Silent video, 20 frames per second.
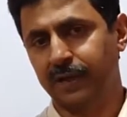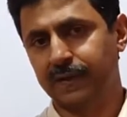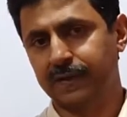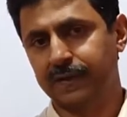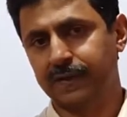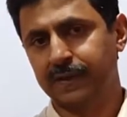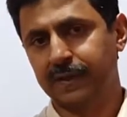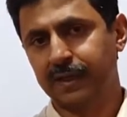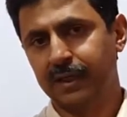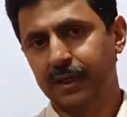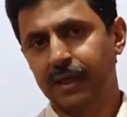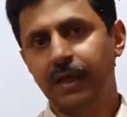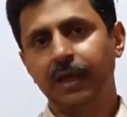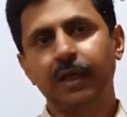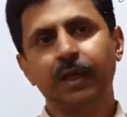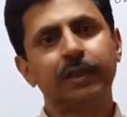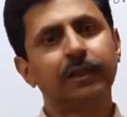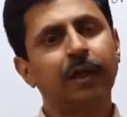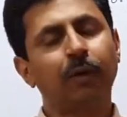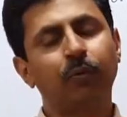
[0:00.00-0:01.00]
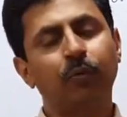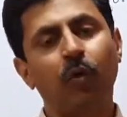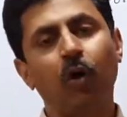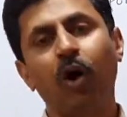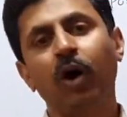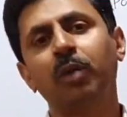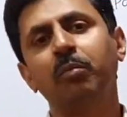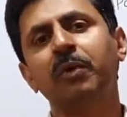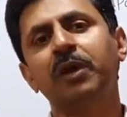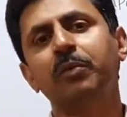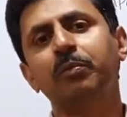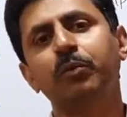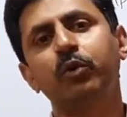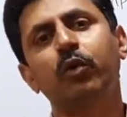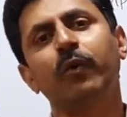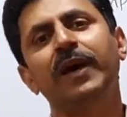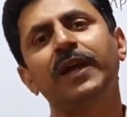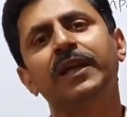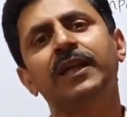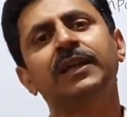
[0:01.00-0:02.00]
The former providing the
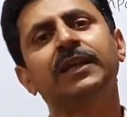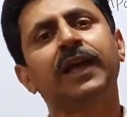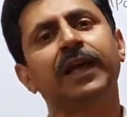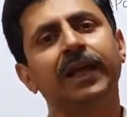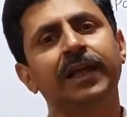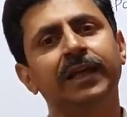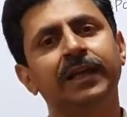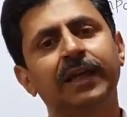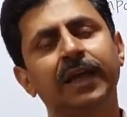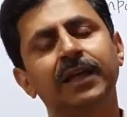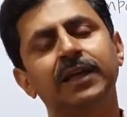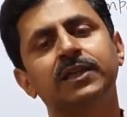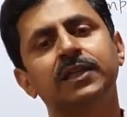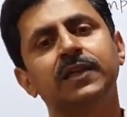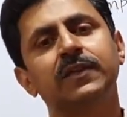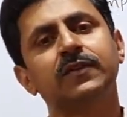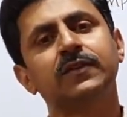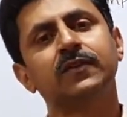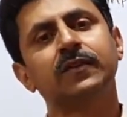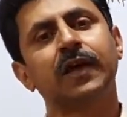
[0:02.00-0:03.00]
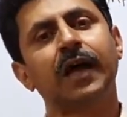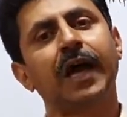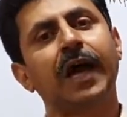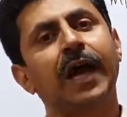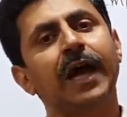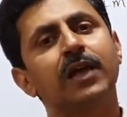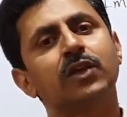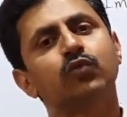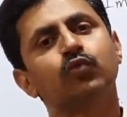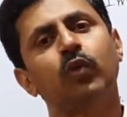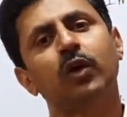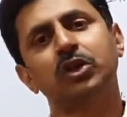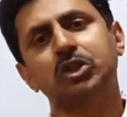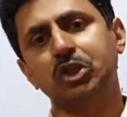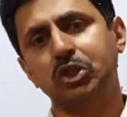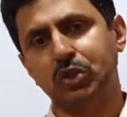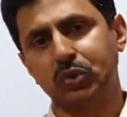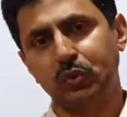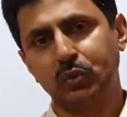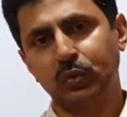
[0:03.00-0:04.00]
intelligence as what to do,
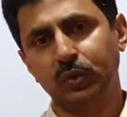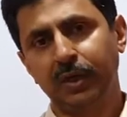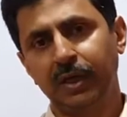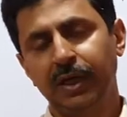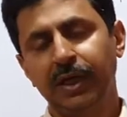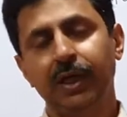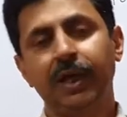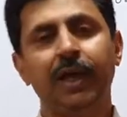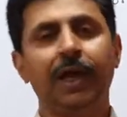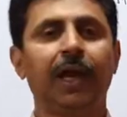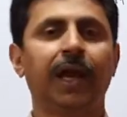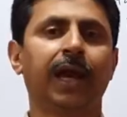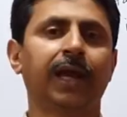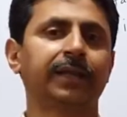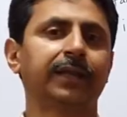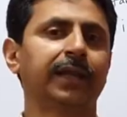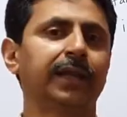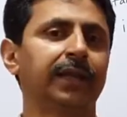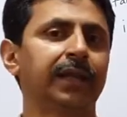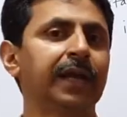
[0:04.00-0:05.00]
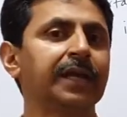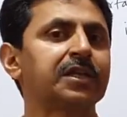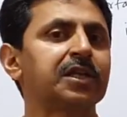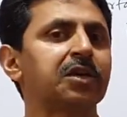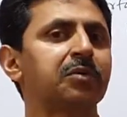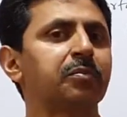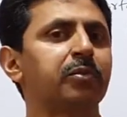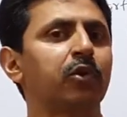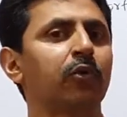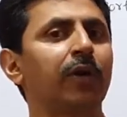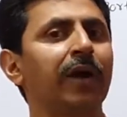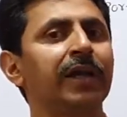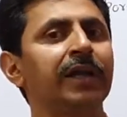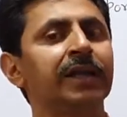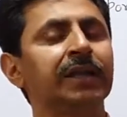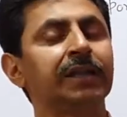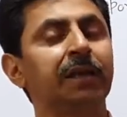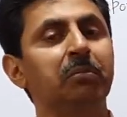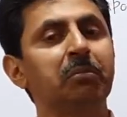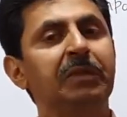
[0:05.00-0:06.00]
and the latter providing the means
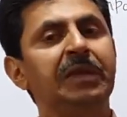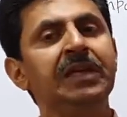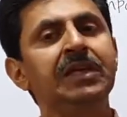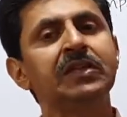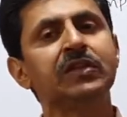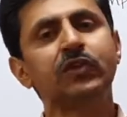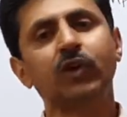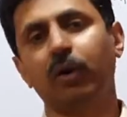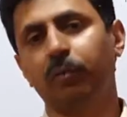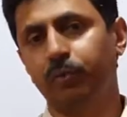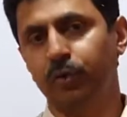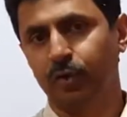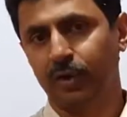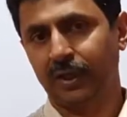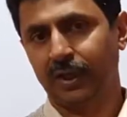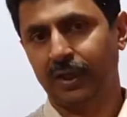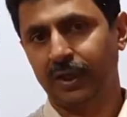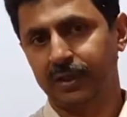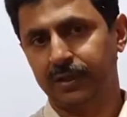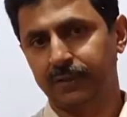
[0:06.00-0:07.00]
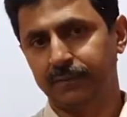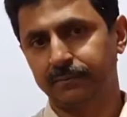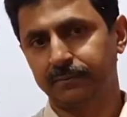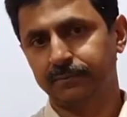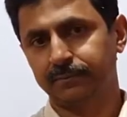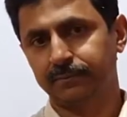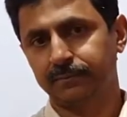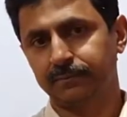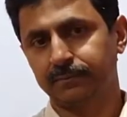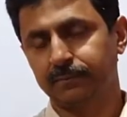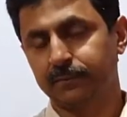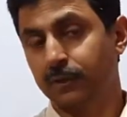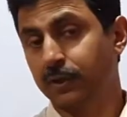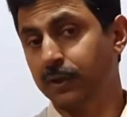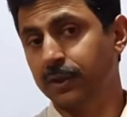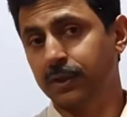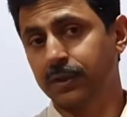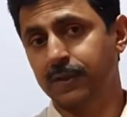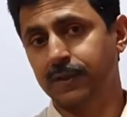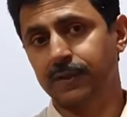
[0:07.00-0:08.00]
of doing it." This is the
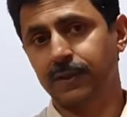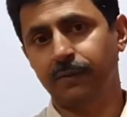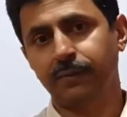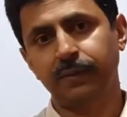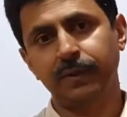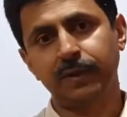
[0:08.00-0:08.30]
first quote.